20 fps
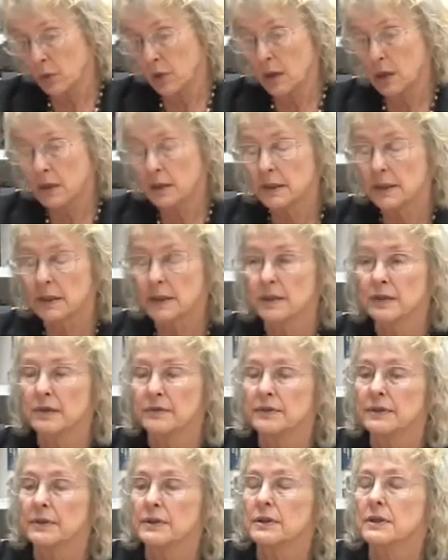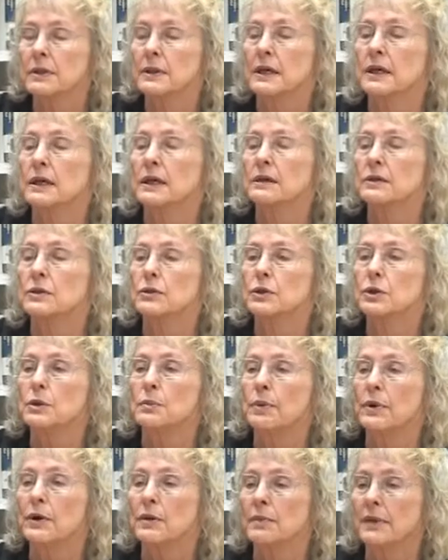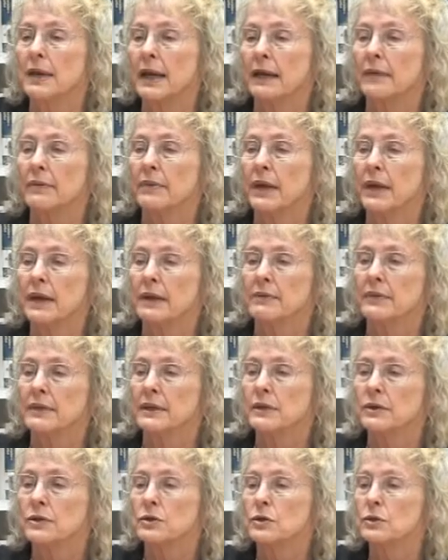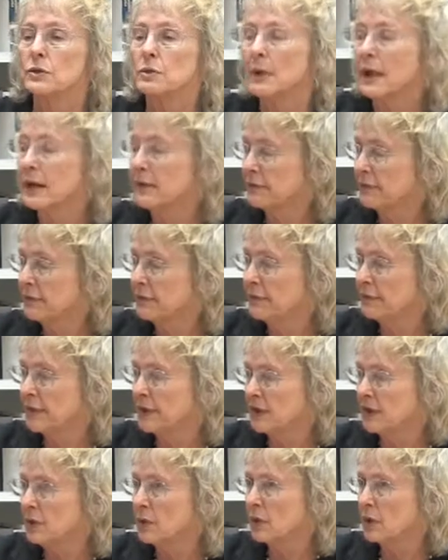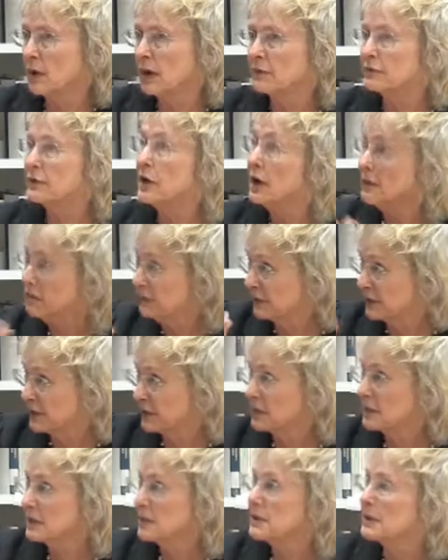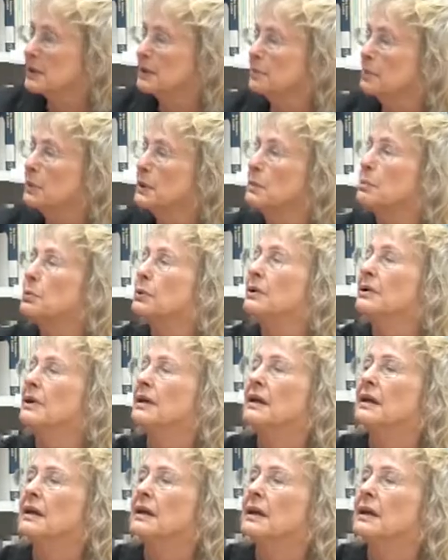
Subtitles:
qualities of a psychology department, and then to have confidence in people.